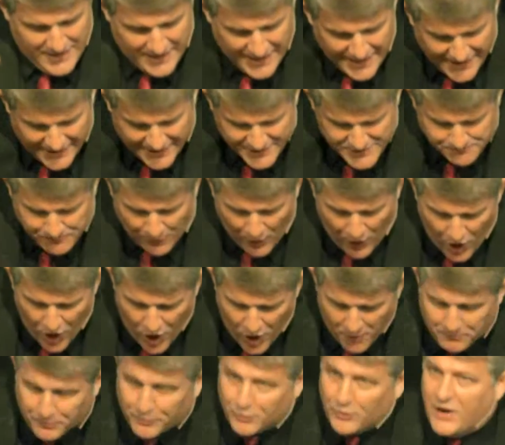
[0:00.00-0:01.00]
It is
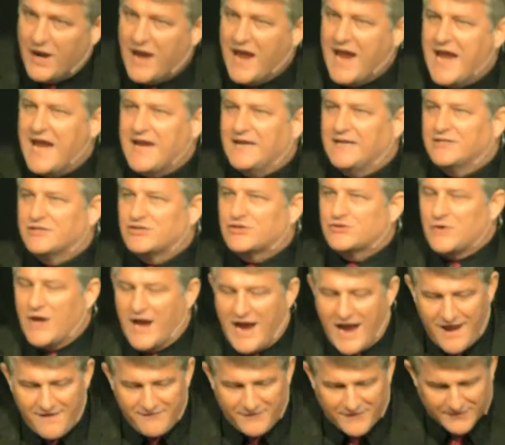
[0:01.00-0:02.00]
Paul praying and
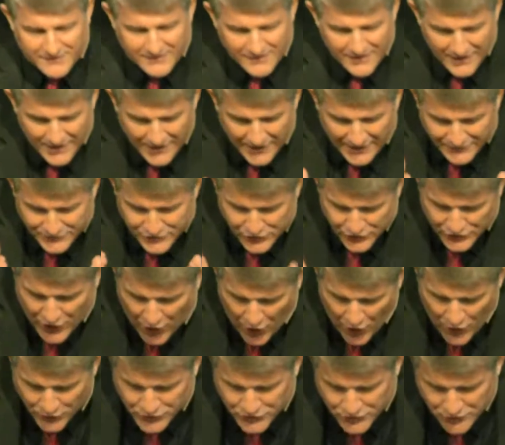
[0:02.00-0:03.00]
striving to
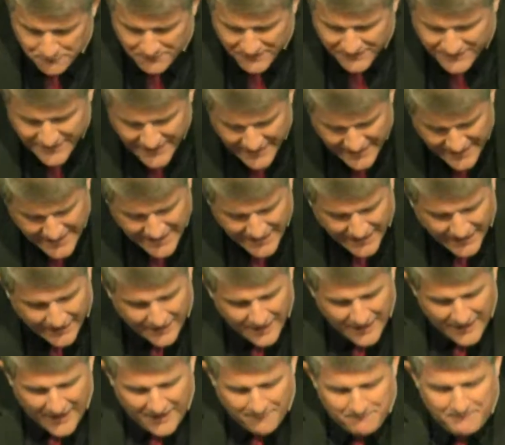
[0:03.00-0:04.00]
go to
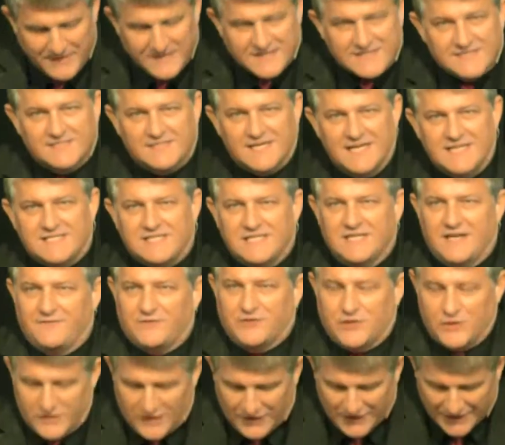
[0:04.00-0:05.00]
Bithynia and be sensitive
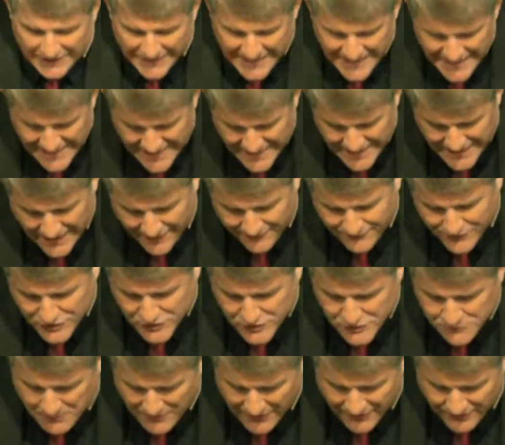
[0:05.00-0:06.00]
to the leading of the
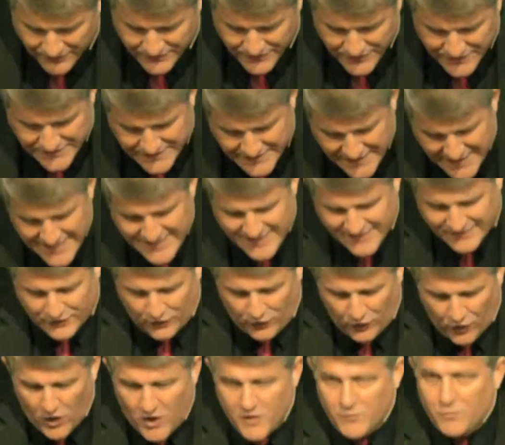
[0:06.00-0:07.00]
Spirit to see that the
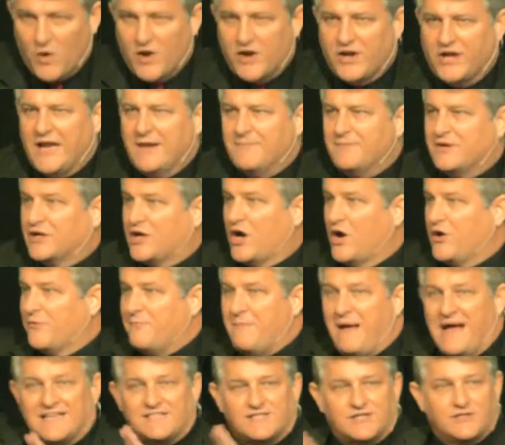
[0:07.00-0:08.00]
Lord wanted him to go to
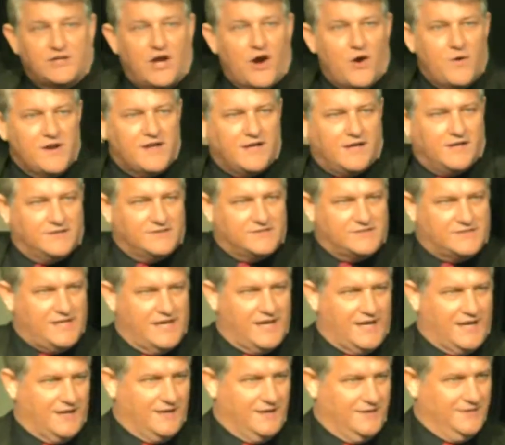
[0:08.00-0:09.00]
Macedonia
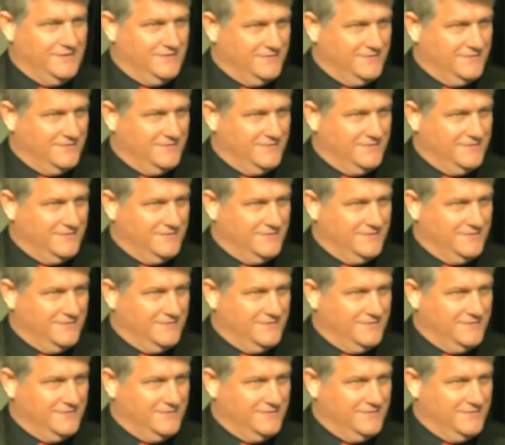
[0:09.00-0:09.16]
instead.